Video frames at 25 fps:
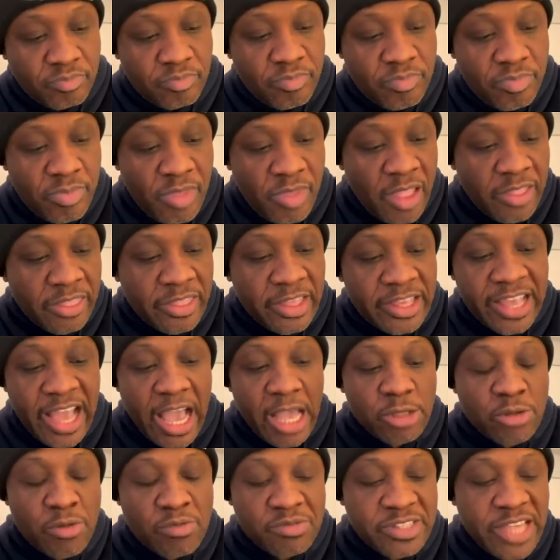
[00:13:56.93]
the guys you've
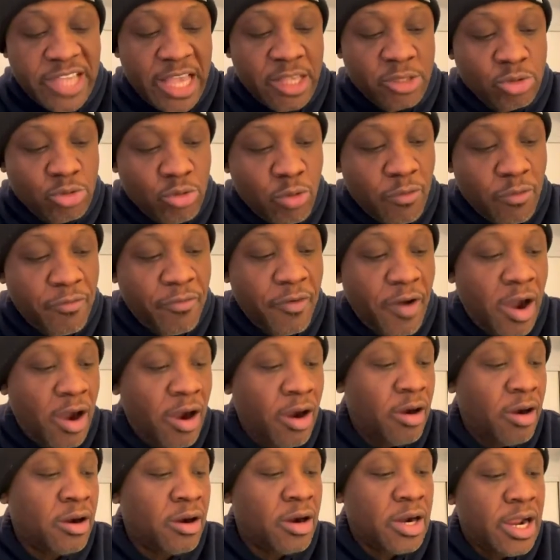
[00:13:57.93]
signed so far,
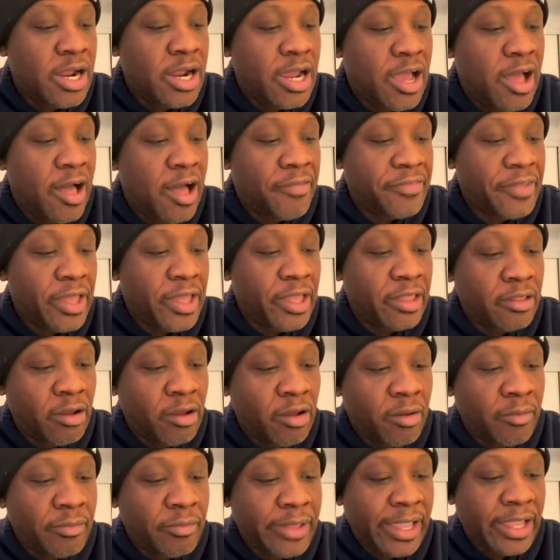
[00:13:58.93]
and then.
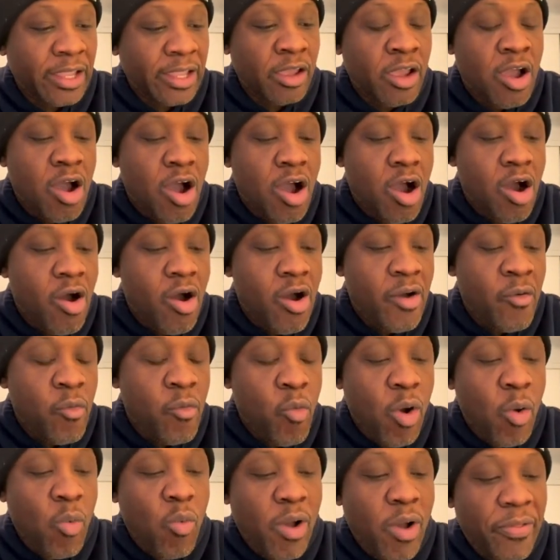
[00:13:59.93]

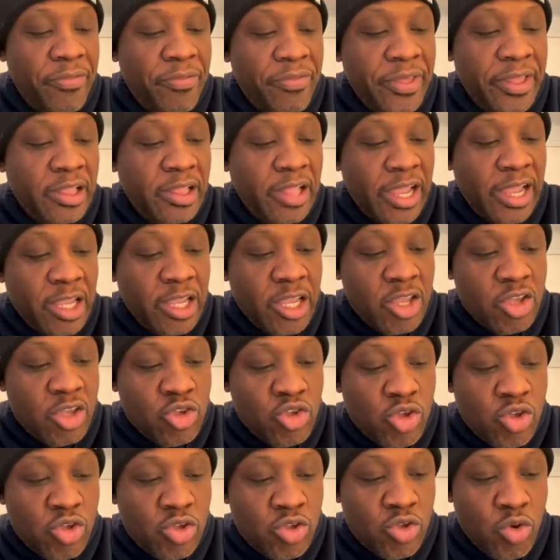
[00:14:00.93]
One thing, like,
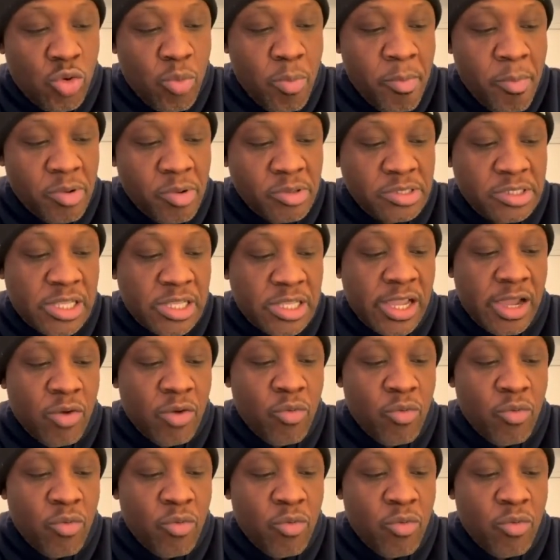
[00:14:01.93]
you mostly, when